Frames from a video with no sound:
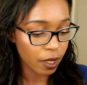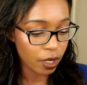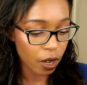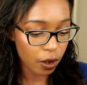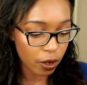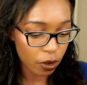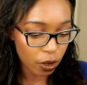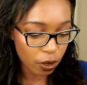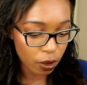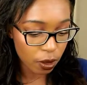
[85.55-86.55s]
Sorry, don't
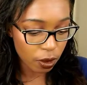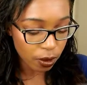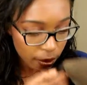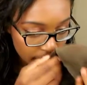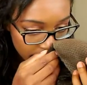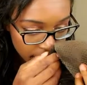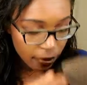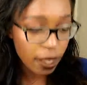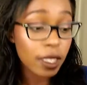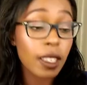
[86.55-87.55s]
look too close.
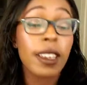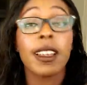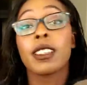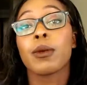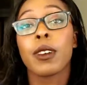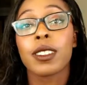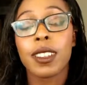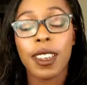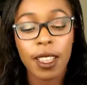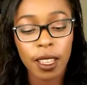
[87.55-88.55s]
It's clean, I swear it's
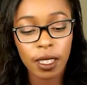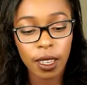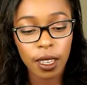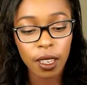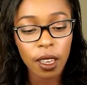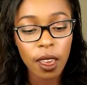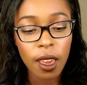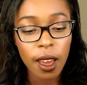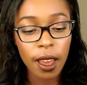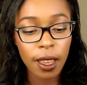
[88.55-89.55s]
clean. It's like
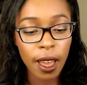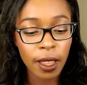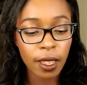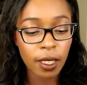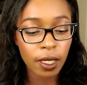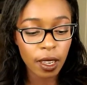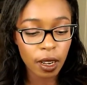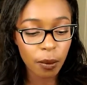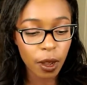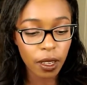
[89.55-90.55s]
I had this sit in
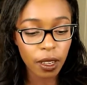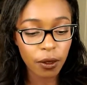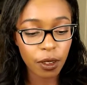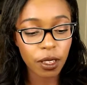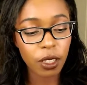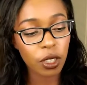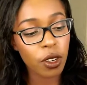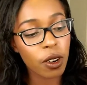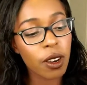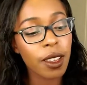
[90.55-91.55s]
a bucket of
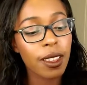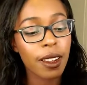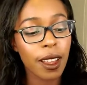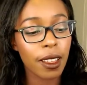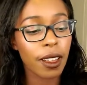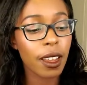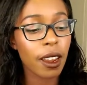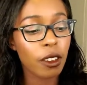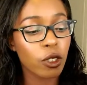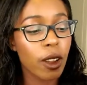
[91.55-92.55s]
conditioner and then I let it
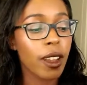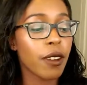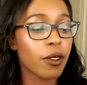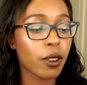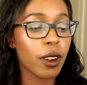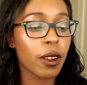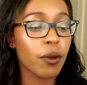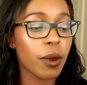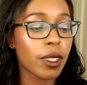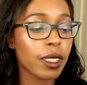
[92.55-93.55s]
air dry after I
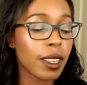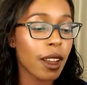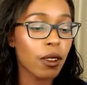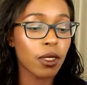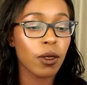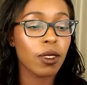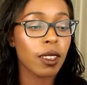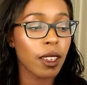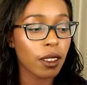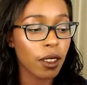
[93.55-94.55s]
rinsed it out, so it's
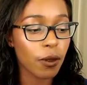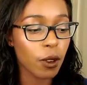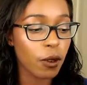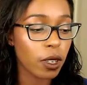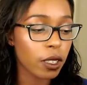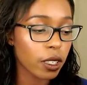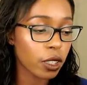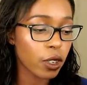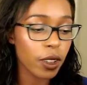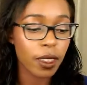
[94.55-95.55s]
like leftover
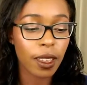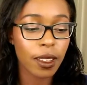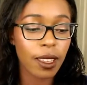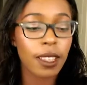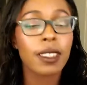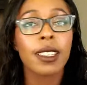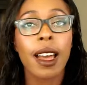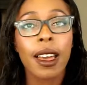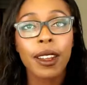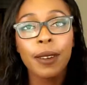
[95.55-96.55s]
conditioner I think on the
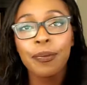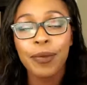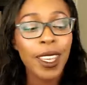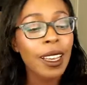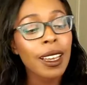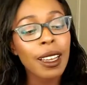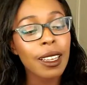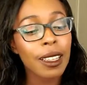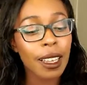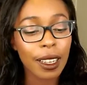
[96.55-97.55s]
inside
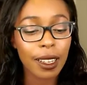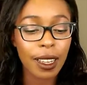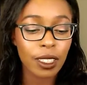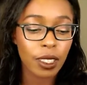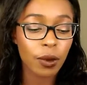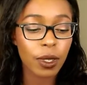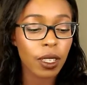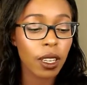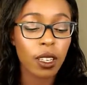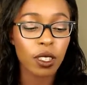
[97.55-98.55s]
that I just
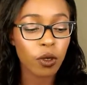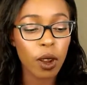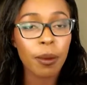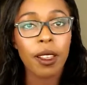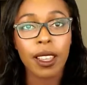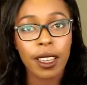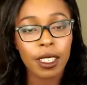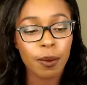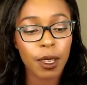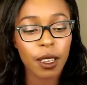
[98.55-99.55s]
wasn't gonna scrub the
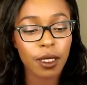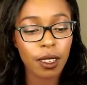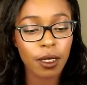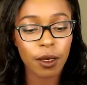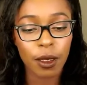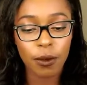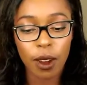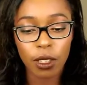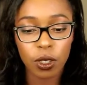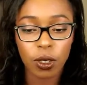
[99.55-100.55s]
lace because it's like
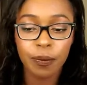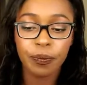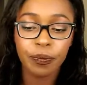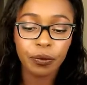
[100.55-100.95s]
fragile.